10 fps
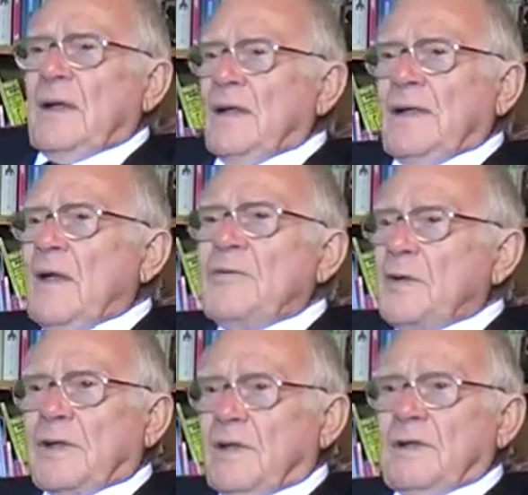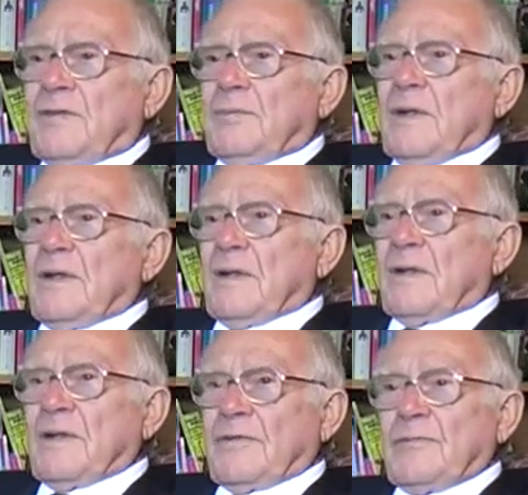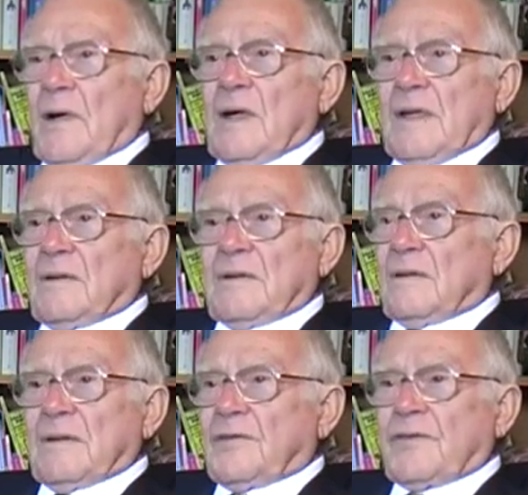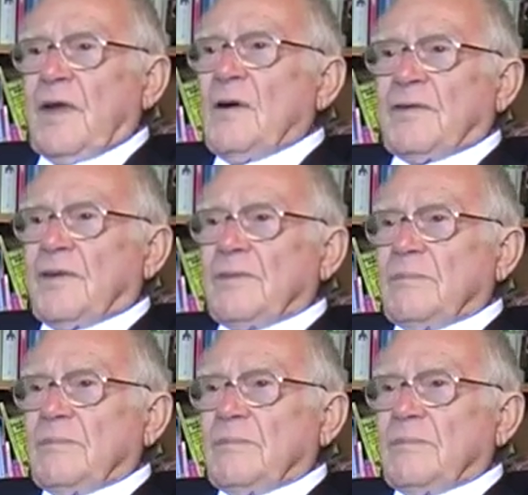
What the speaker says: And it never occurred to me that this riot had started.